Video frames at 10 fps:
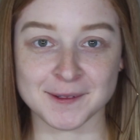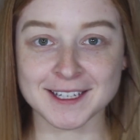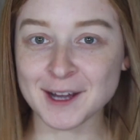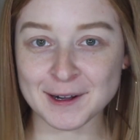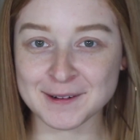
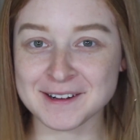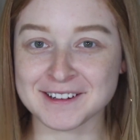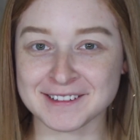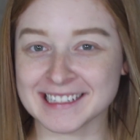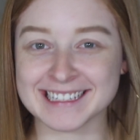really
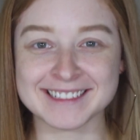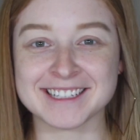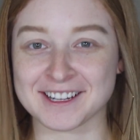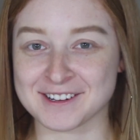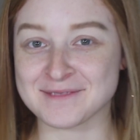awkward right now
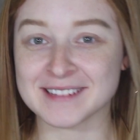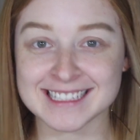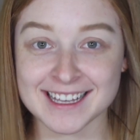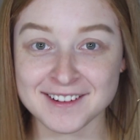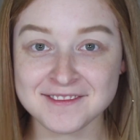talking to
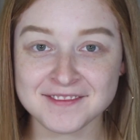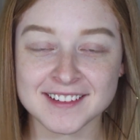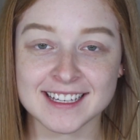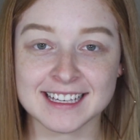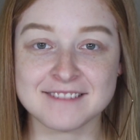myself
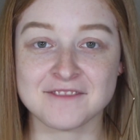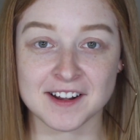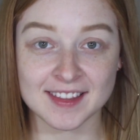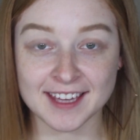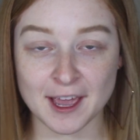in
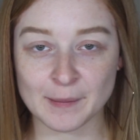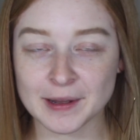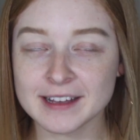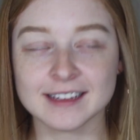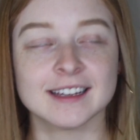front of the
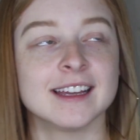camera.